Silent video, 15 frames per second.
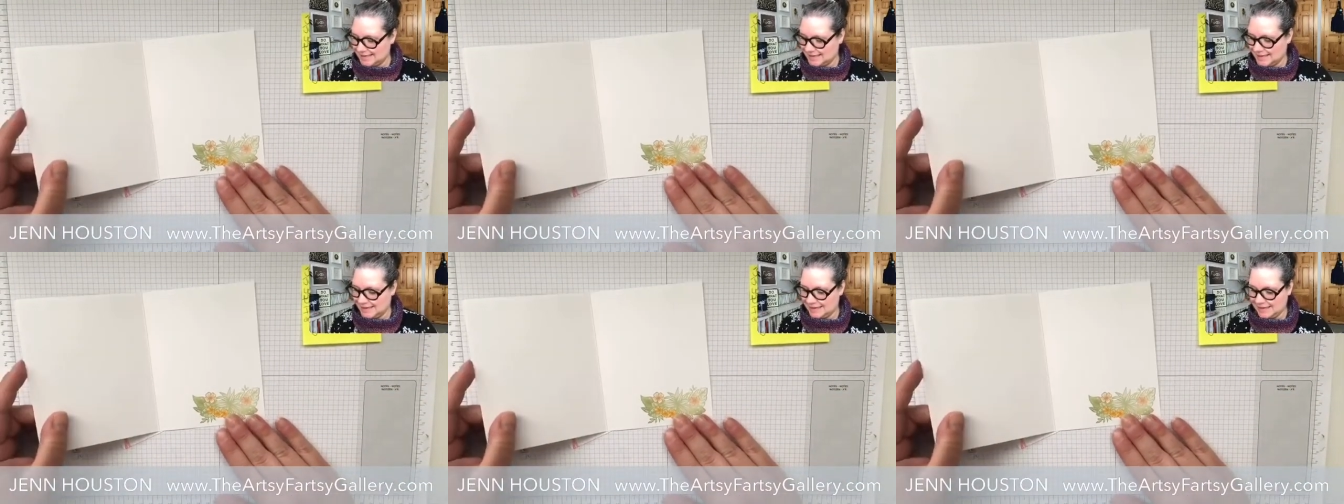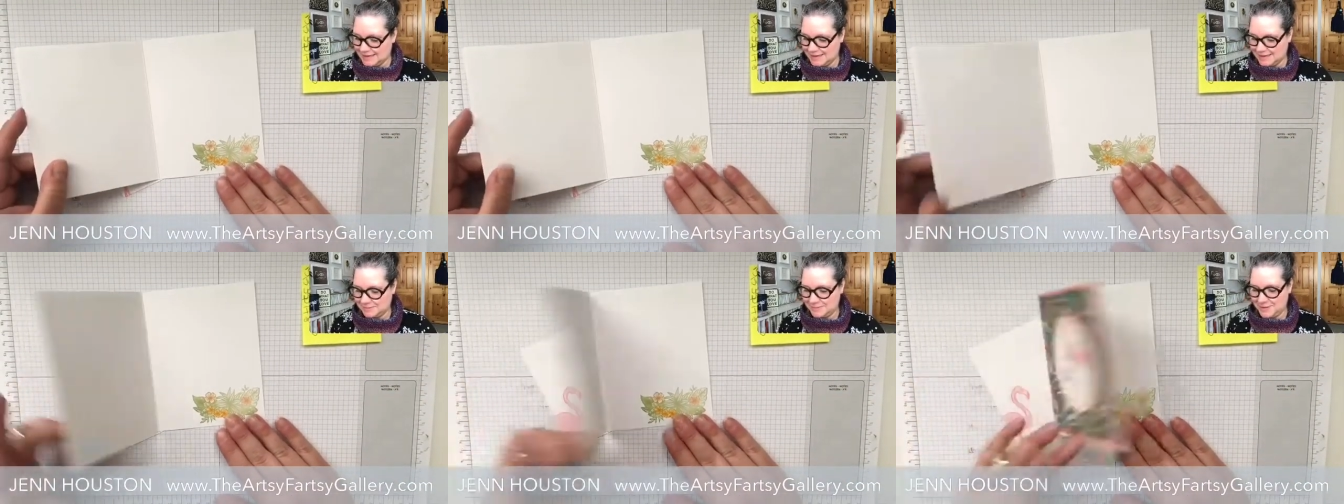
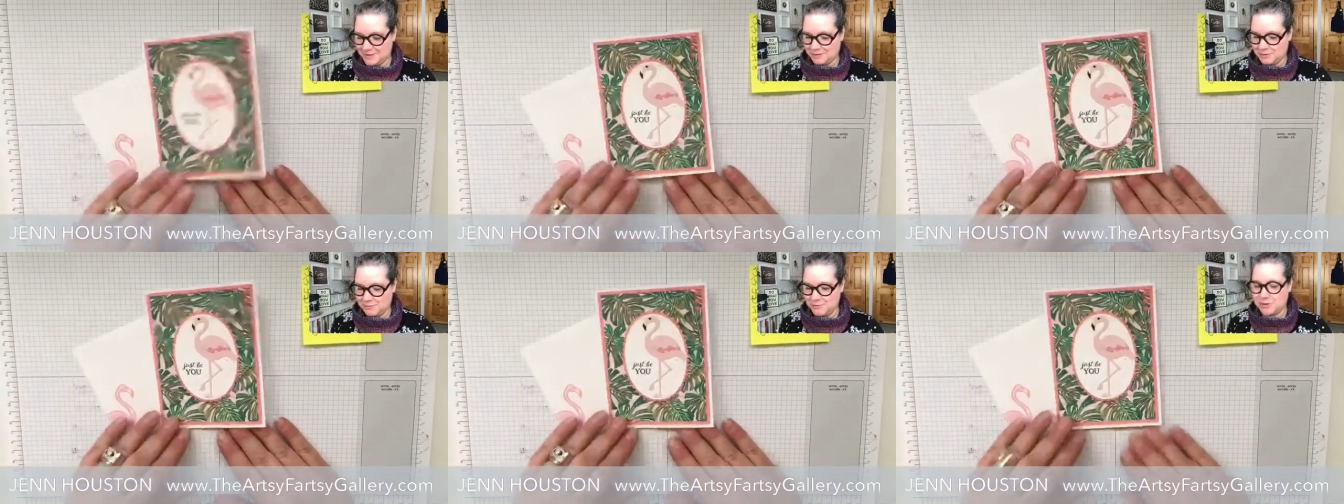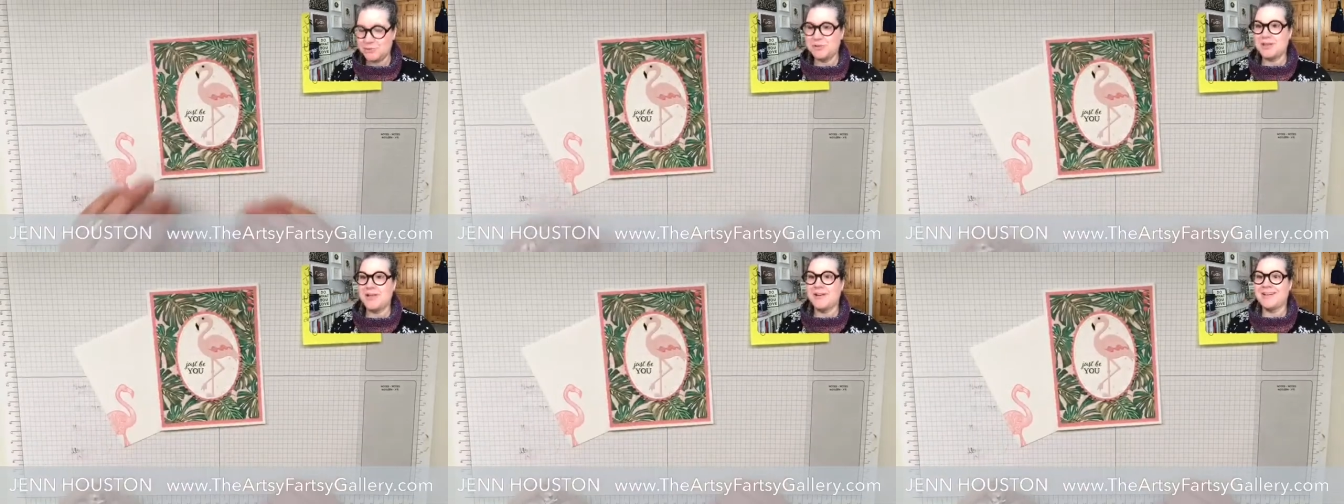Uh, we all know
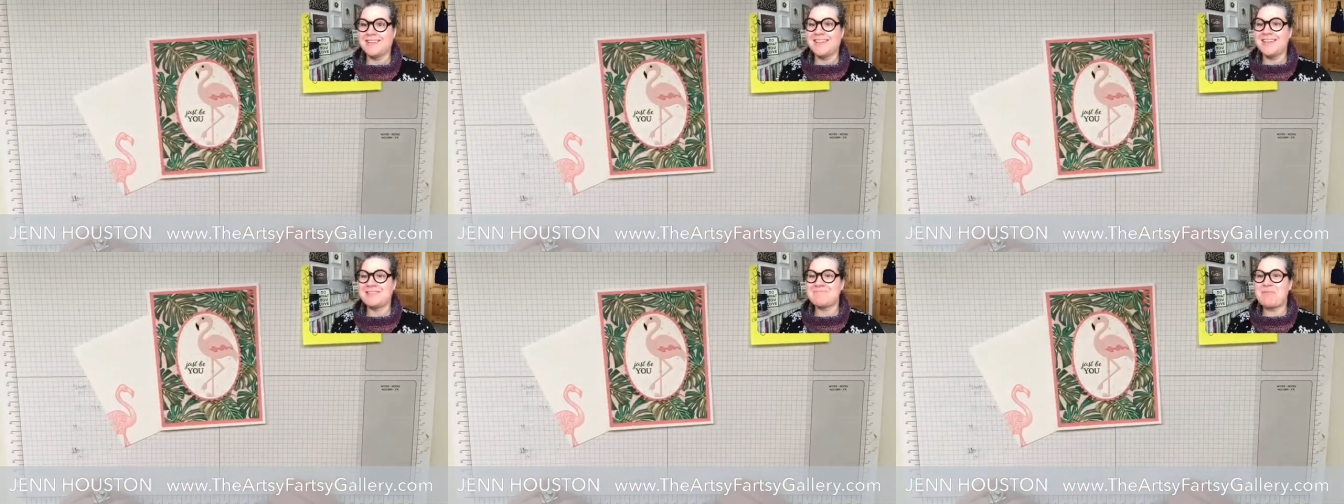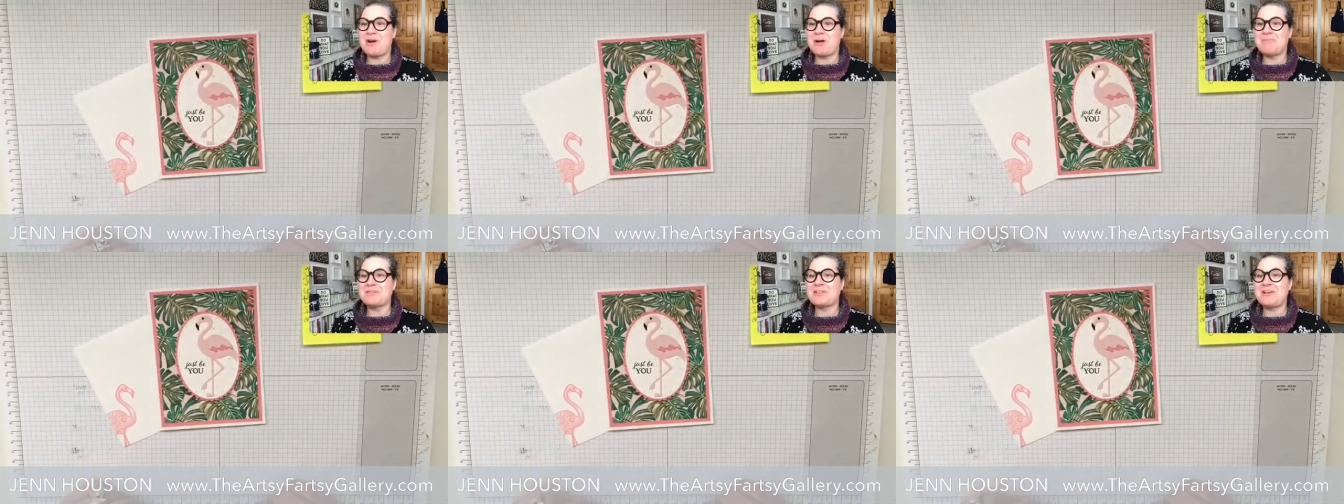Julie on, that
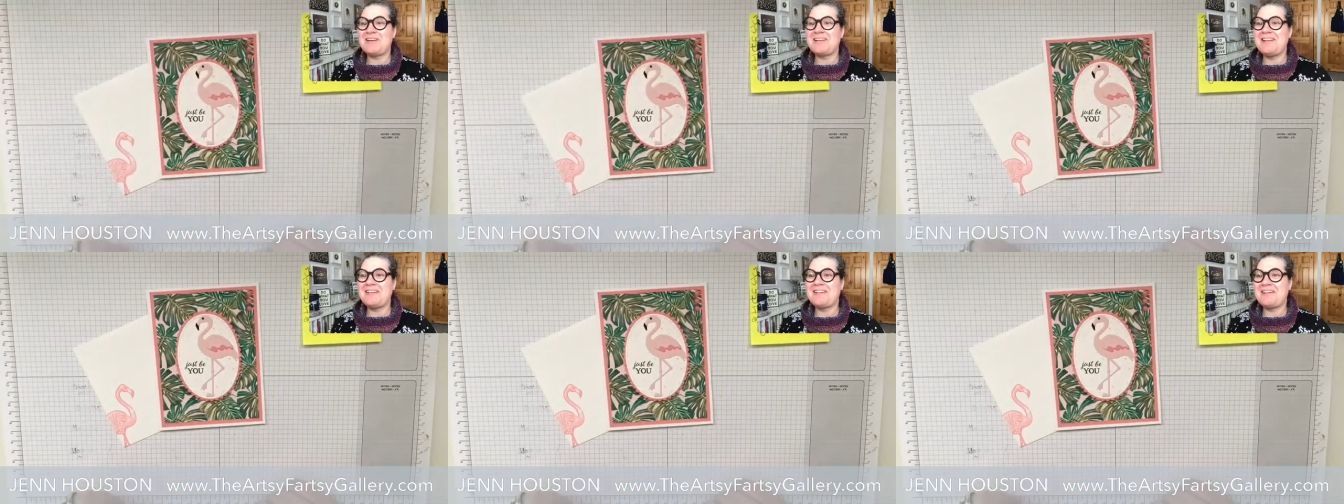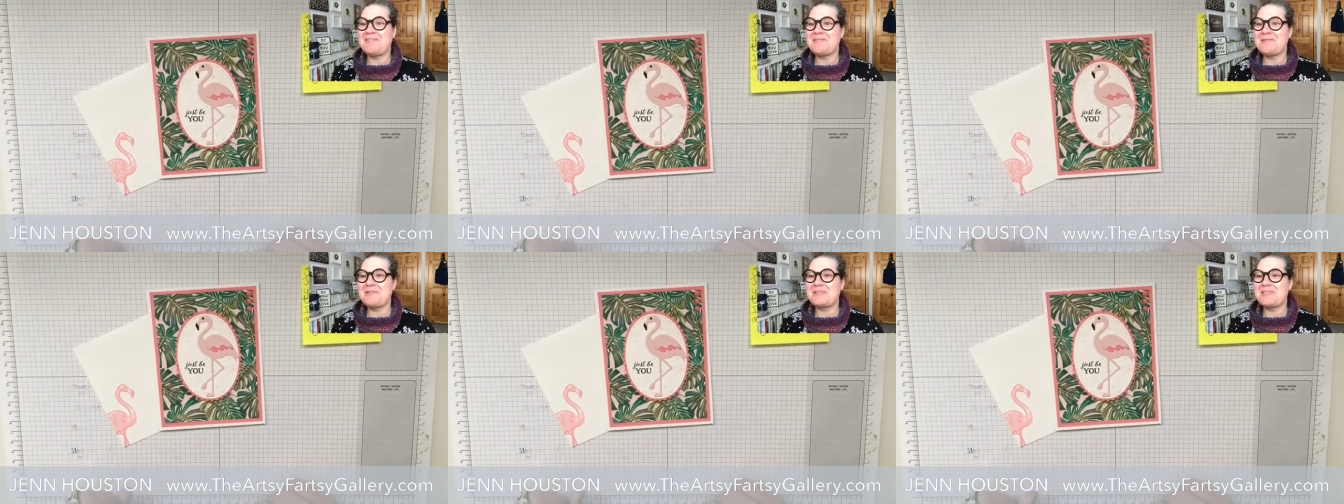pops on here
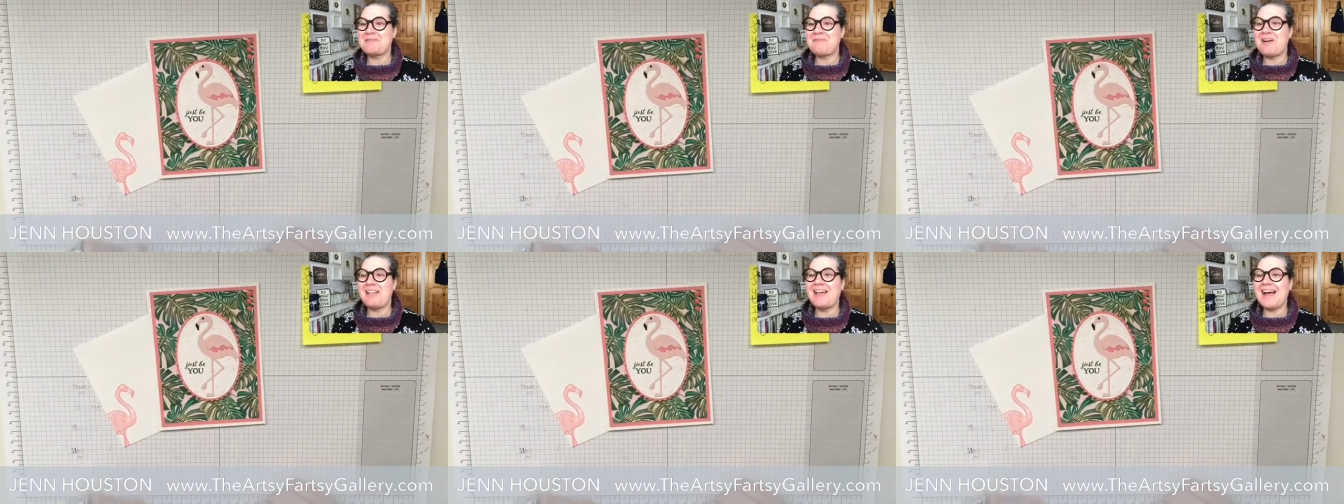every once in a while.